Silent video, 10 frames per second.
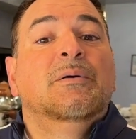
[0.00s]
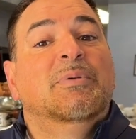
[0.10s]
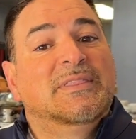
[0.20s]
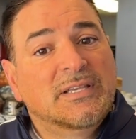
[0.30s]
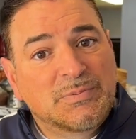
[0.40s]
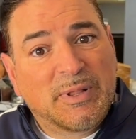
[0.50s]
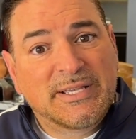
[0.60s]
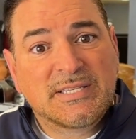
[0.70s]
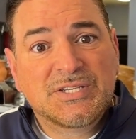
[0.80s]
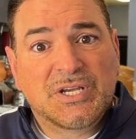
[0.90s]
But this
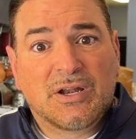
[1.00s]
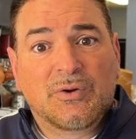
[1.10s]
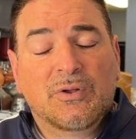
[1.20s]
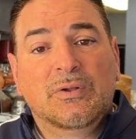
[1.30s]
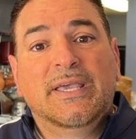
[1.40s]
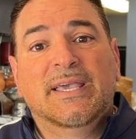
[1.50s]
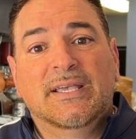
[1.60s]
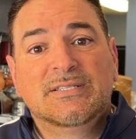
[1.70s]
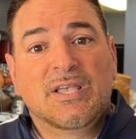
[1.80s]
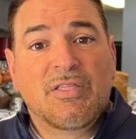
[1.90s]
place in general
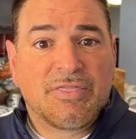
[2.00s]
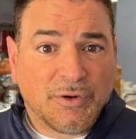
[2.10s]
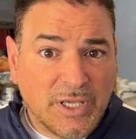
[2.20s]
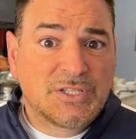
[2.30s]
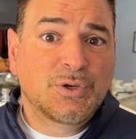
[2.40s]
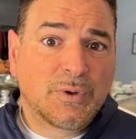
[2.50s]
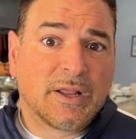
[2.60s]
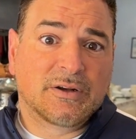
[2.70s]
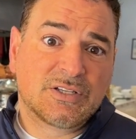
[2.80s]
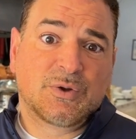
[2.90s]
is
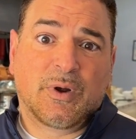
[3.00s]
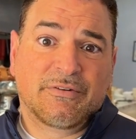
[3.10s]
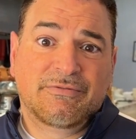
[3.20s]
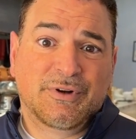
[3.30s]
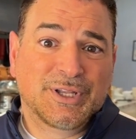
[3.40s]
3,200 square foot.